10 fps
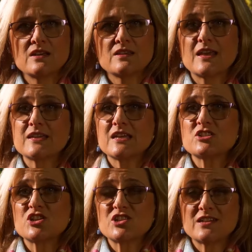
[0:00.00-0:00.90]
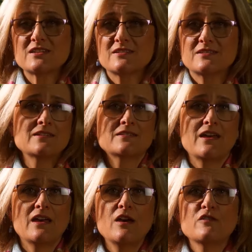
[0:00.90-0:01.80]
The ADHD Centre is
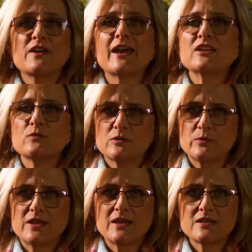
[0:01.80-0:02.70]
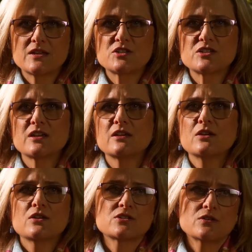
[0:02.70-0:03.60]
there for anyone with ADHD.
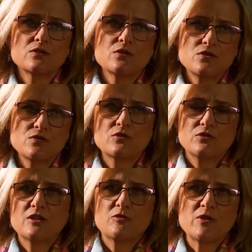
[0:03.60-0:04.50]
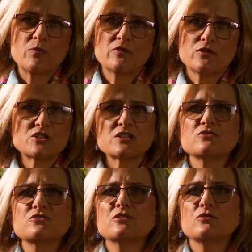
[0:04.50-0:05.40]
So it could be one of your
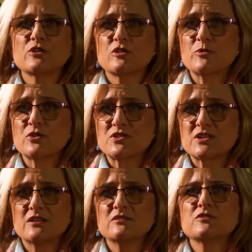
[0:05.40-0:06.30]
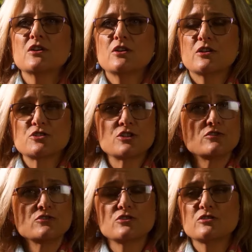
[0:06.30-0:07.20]
children, or it could be yourself, a
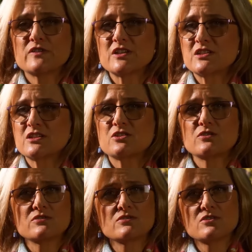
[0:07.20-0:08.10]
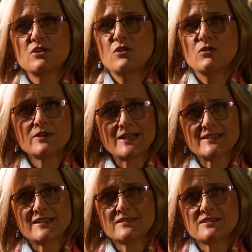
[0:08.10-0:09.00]
student, university student, or an
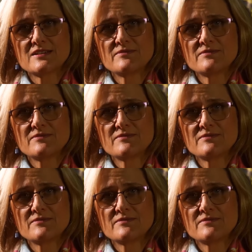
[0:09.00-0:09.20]
adult.